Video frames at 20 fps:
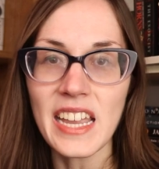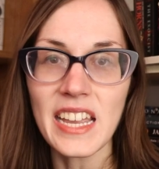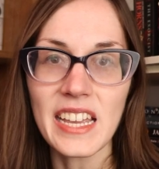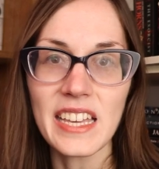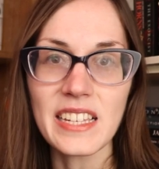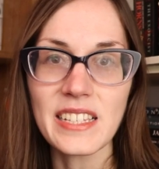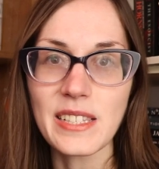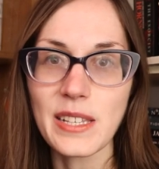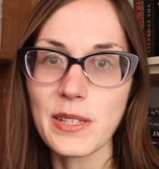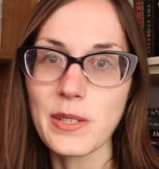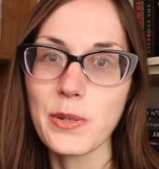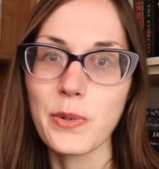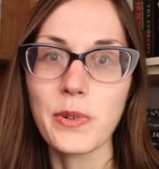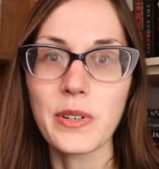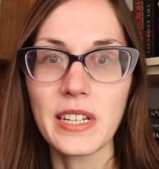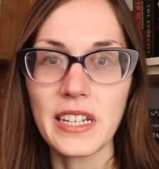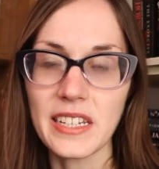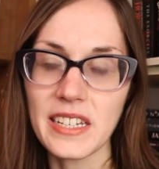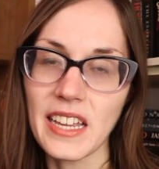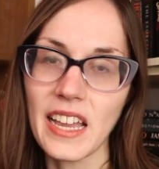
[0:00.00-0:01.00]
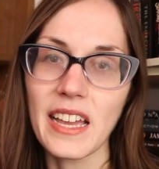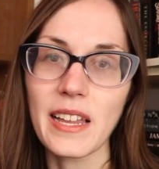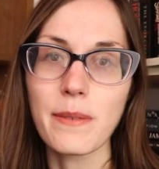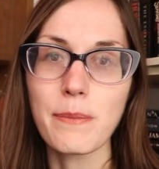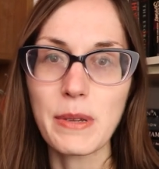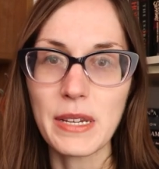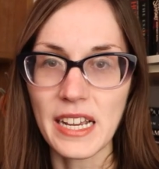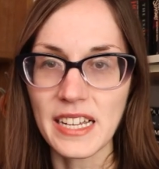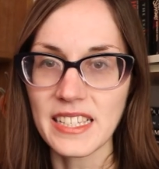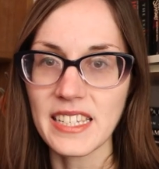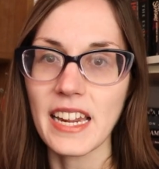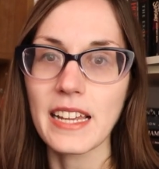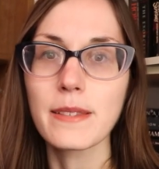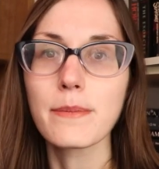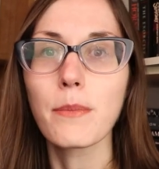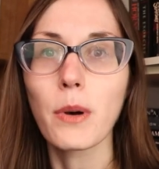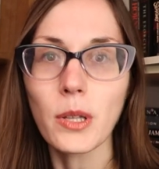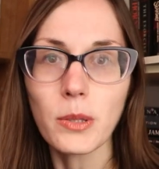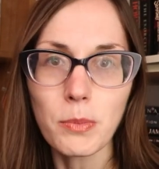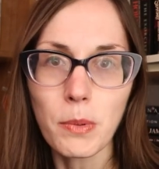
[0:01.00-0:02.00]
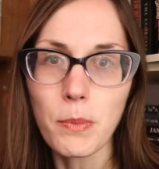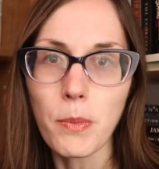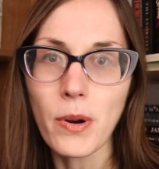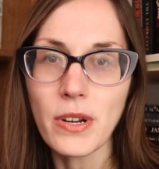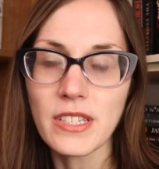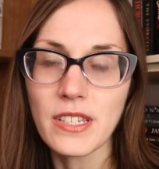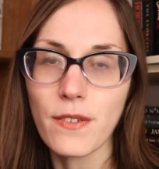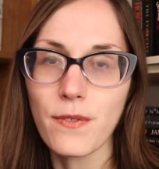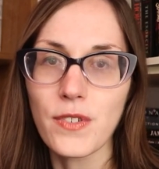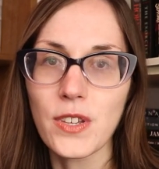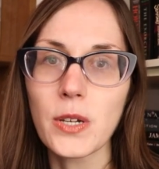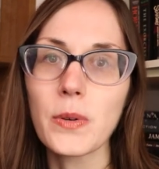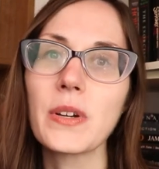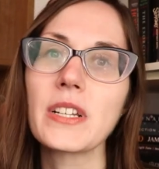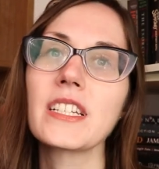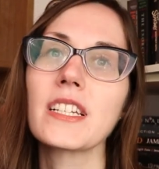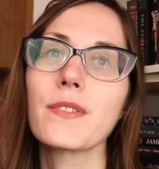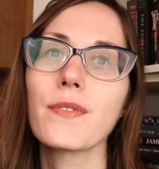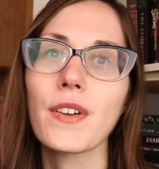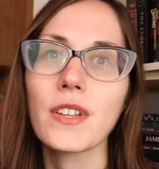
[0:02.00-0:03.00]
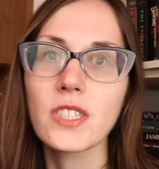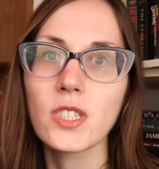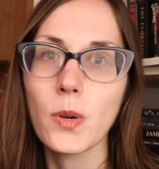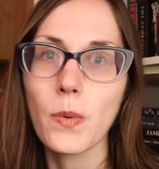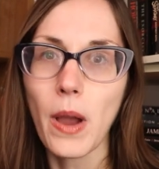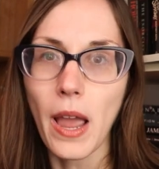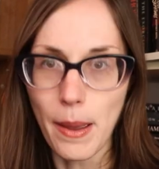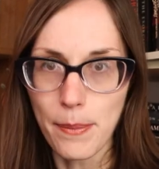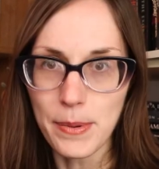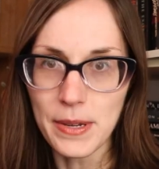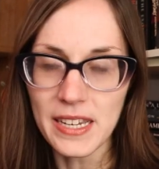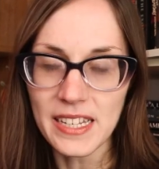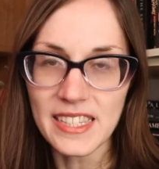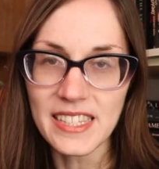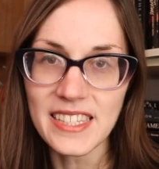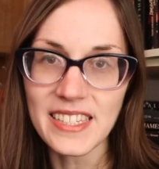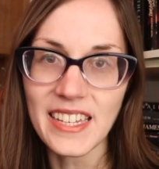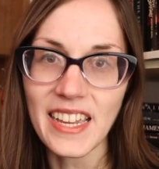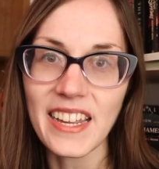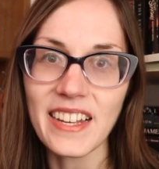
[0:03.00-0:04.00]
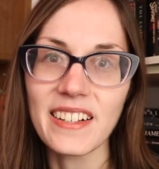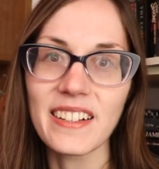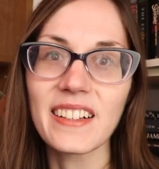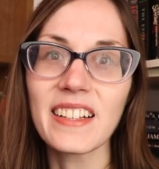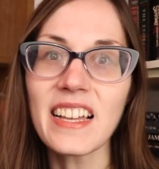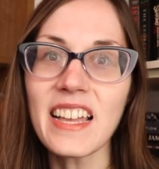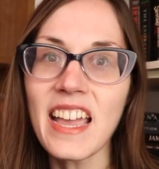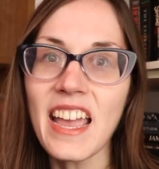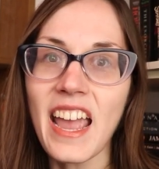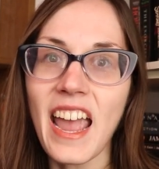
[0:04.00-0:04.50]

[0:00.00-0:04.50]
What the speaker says: It is a story, again, because it has multiple points of view, it just felt so epic in scale,